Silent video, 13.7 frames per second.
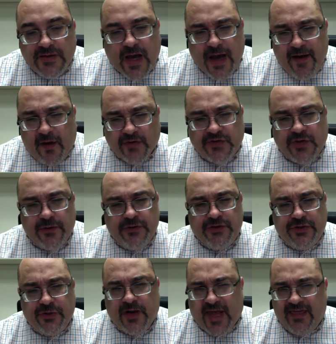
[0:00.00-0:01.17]
I also
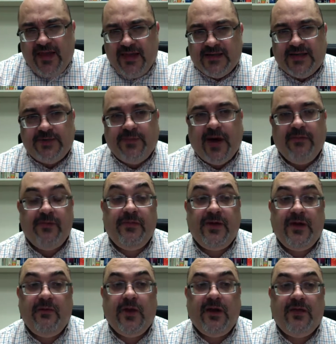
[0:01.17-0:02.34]
do, and I think this is
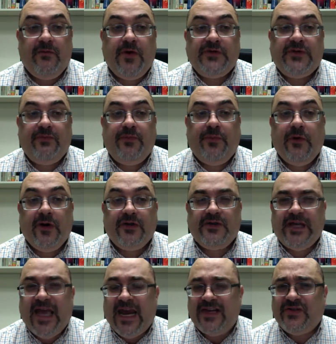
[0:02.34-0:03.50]
probably one of the most important to
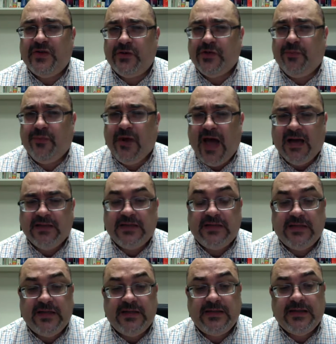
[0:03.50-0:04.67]
get at social
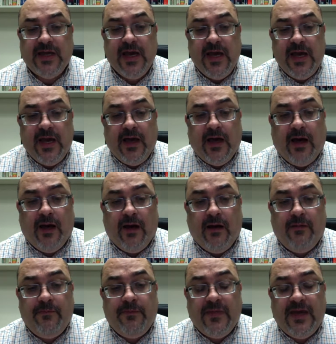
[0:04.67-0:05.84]
practices,
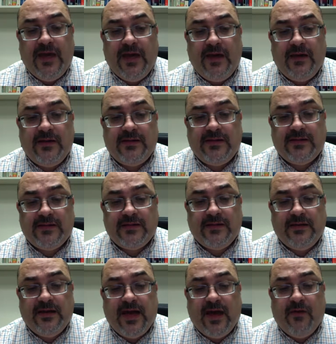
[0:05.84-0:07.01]
is
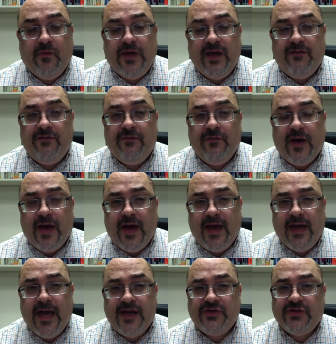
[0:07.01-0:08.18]
that I
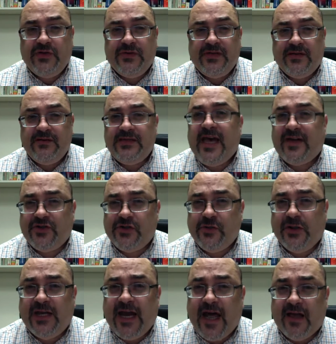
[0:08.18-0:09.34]
engage students in
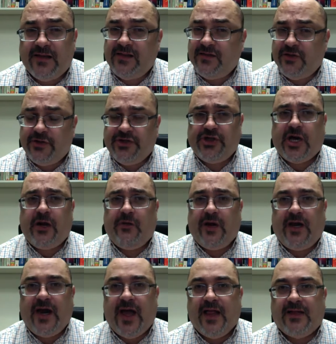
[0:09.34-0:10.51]
textual analysis or genre
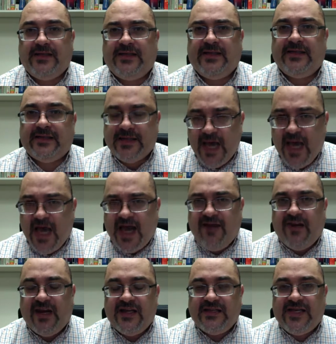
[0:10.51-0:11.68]
analysis. I have
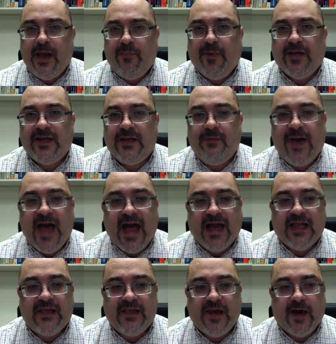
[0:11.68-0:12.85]
an example in the
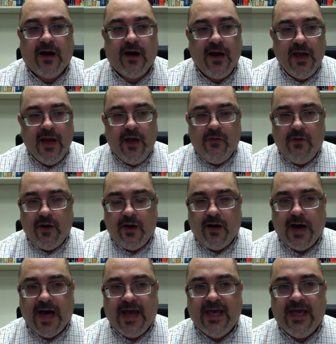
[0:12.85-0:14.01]
packet there
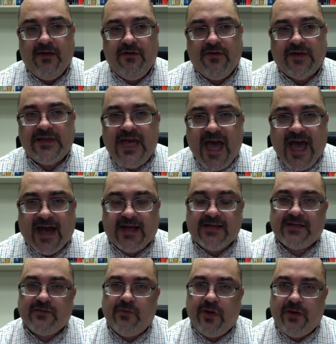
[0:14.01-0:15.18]
where I give a
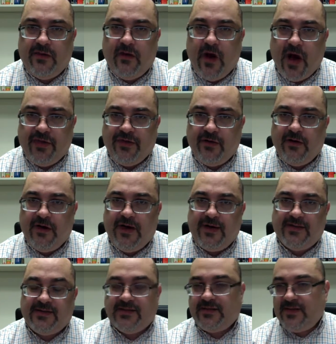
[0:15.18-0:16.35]
text where the author
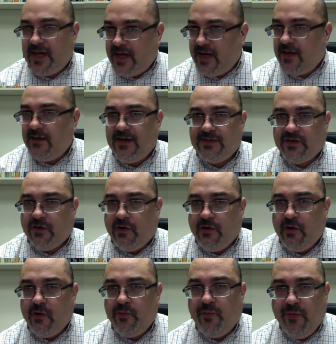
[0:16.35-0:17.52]
is stating his or her
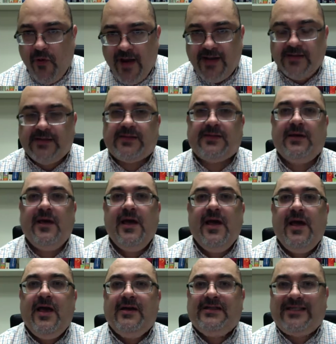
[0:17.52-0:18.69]
own points,
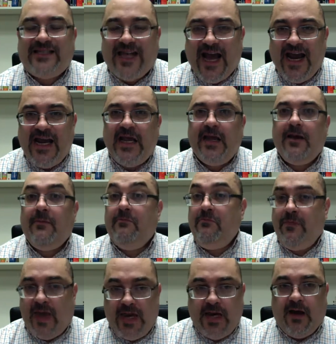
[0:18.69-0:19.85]
citing
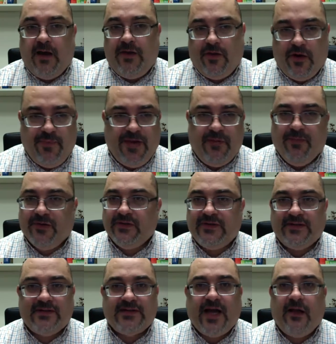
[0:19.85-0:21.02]
many other people's
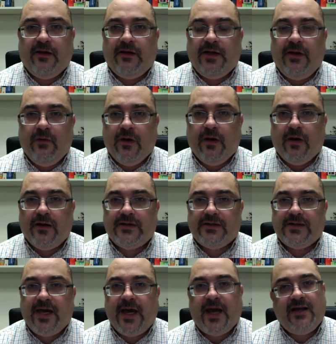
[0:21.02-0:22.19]
scholarly
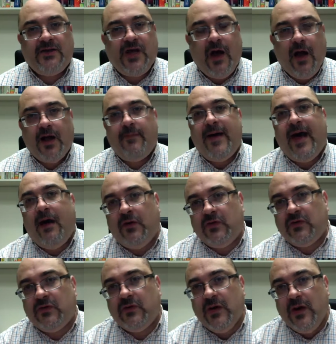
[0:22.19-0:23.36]
works, and I talk
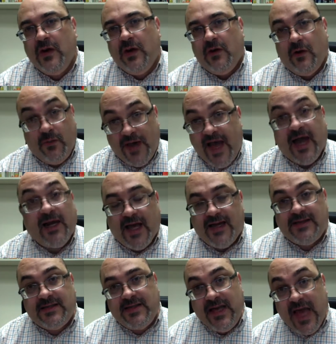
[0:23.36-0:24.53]
about, or we
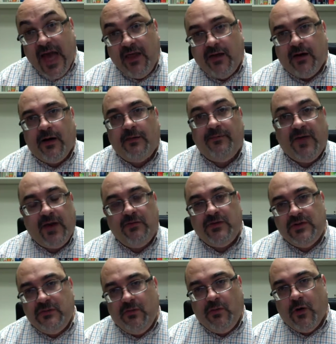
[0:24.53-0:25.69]
analyze together
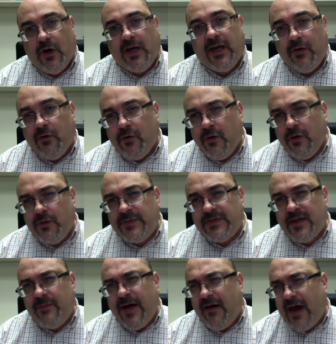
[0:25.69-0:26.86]
and work in groups
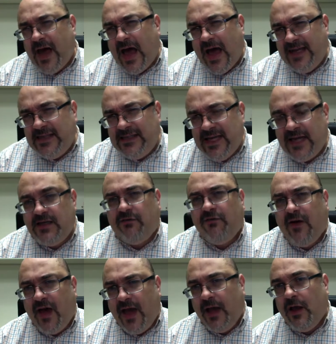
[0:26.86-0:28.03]
about
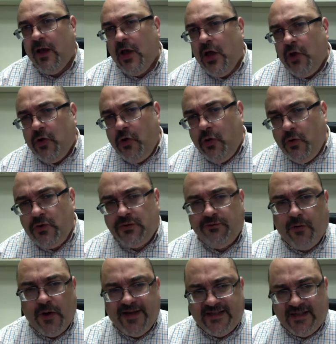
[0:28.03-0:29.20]
identifying whose
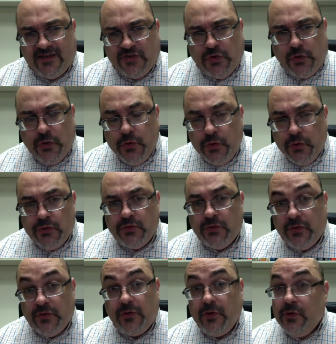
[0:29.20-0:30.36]
voice is
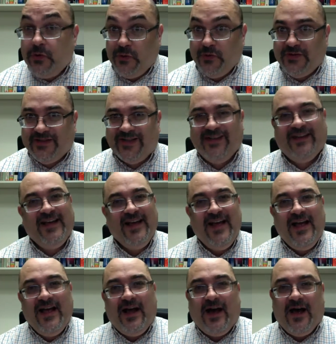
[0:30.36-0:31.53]
whose,
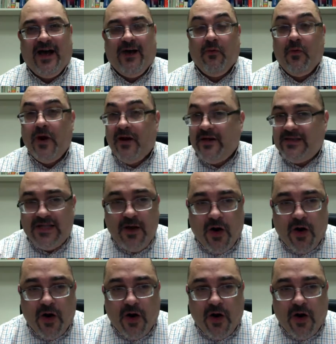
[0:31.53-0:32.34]
where is the